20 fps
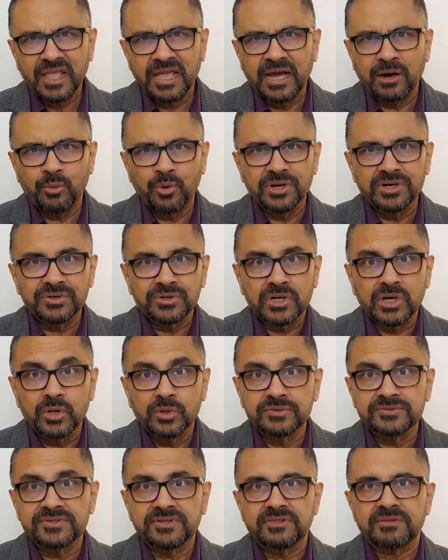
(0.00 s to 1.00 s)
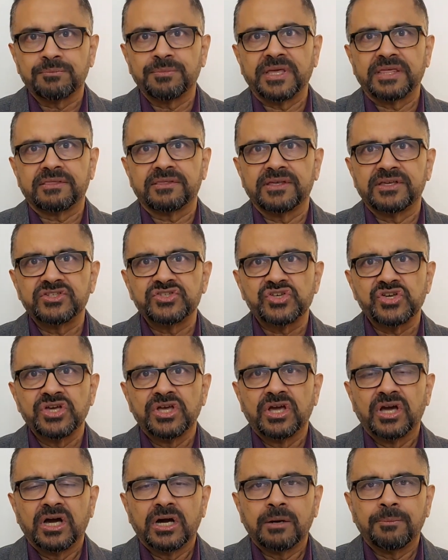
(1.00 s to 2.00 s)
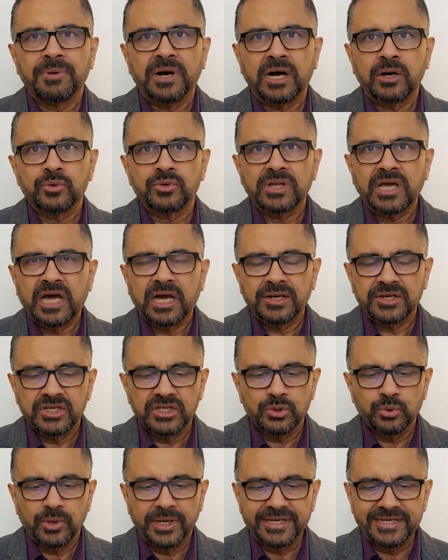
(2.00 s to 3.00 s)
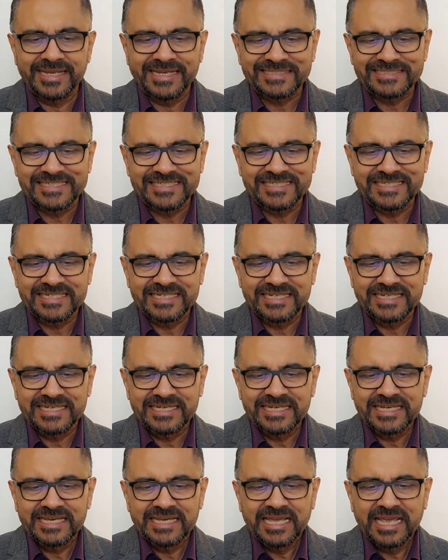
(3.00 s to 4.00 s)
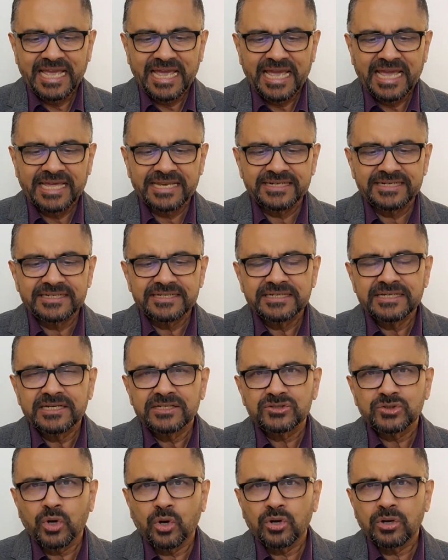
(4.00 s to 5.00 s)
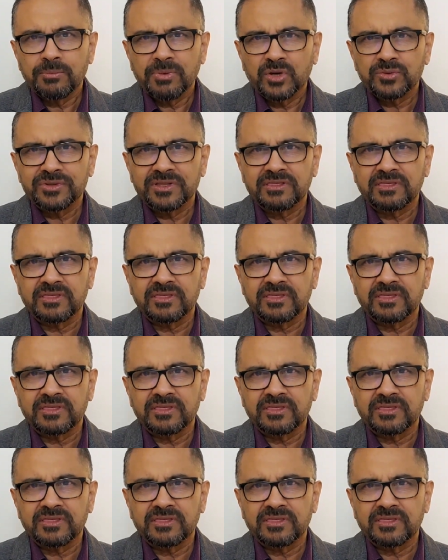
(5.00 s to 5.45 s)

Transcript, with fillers: I want to close this message about our new identity and talk about the